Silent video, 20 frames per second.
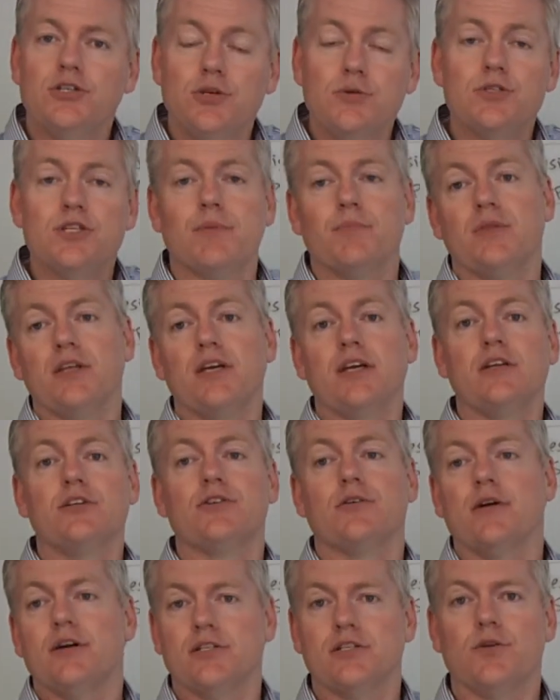do something
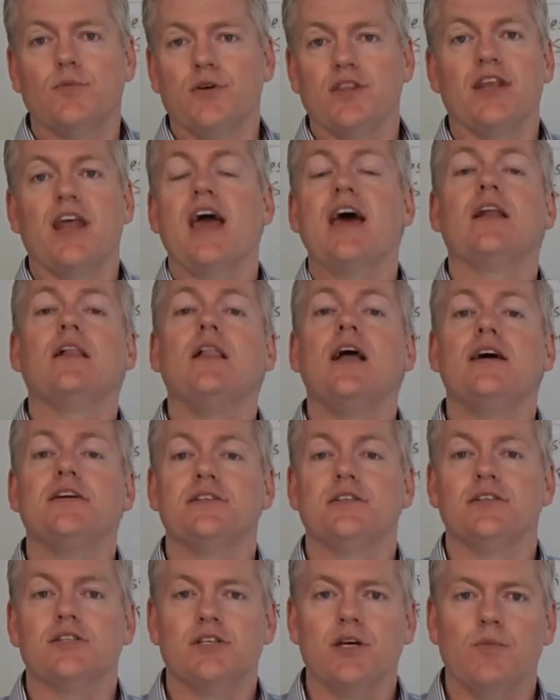interesting with it,
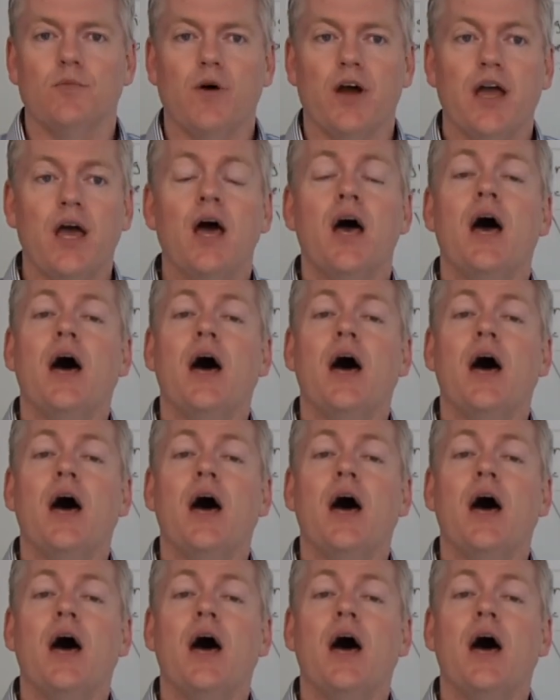analyze it in some way,